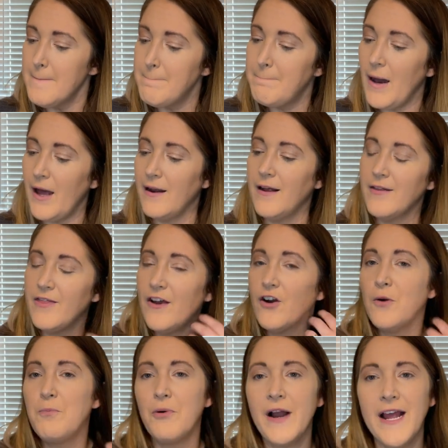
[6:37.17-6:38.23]
But there
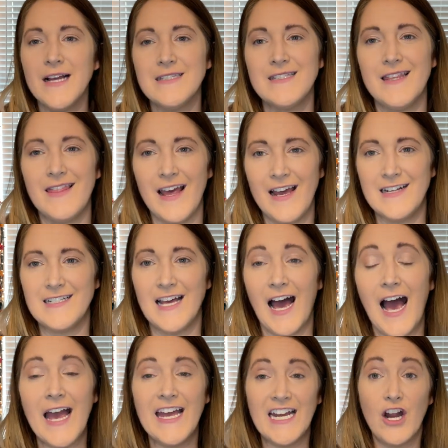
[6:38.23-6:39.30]
are brands that
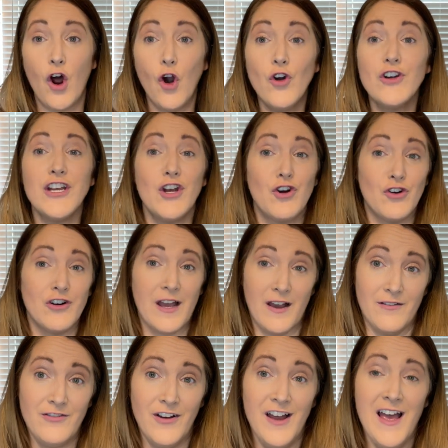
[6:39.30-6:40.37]
I had already heard
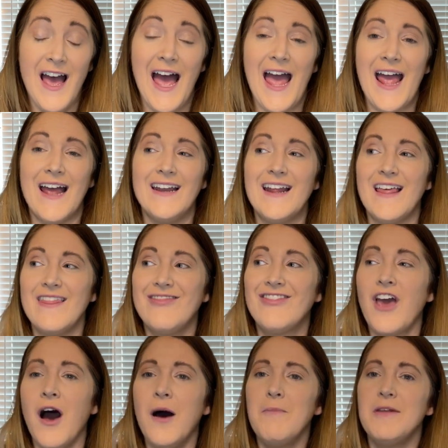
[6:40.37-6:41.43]
of and
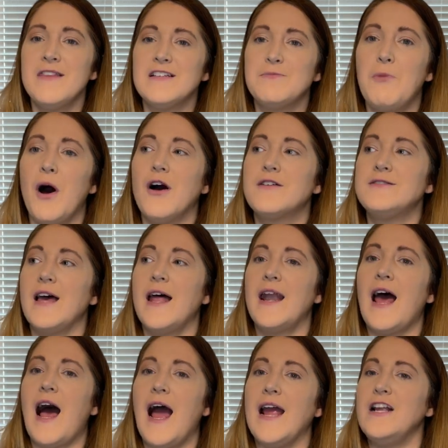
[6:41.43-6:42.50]
come in this box, and
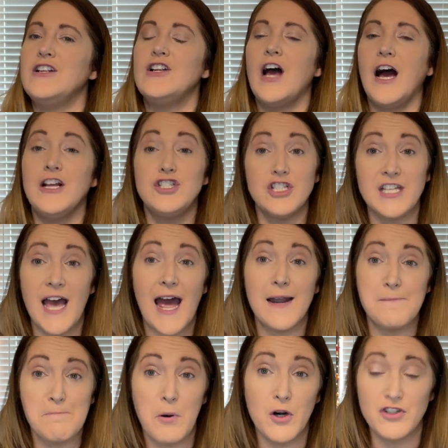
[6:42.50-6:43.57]
I, I just
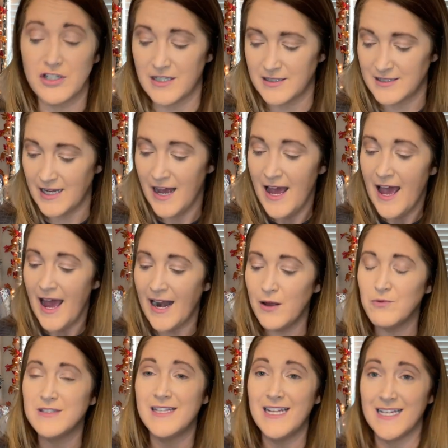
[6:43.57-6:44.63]
hadn't purchased. And it
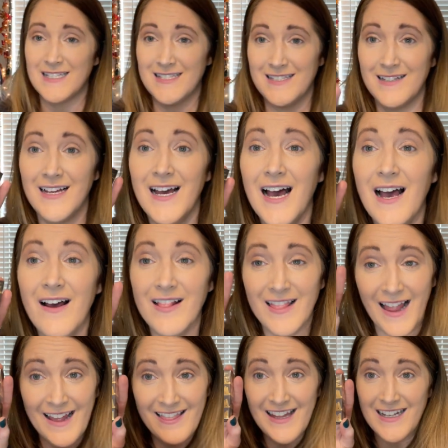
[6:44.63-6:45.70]
was this,
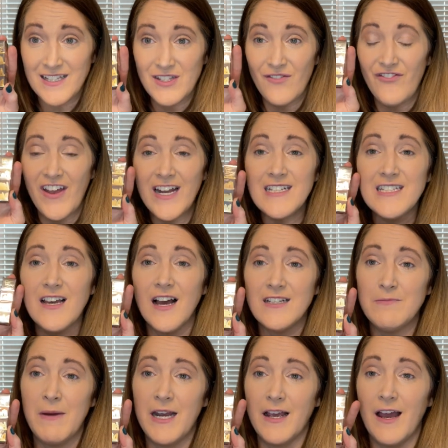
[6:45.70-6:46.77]
like this. Fantasy
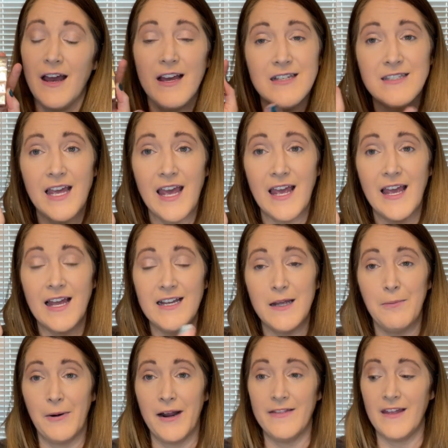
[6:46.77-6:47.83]
Cosmetica is a indie
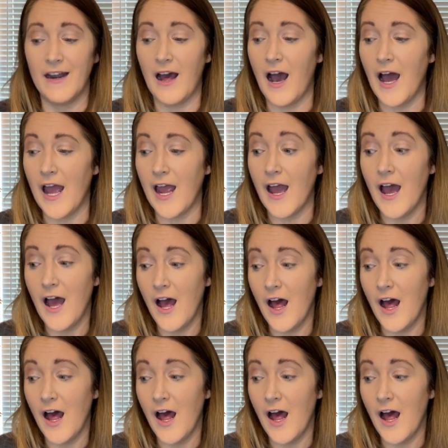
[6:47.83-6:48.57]
brand that I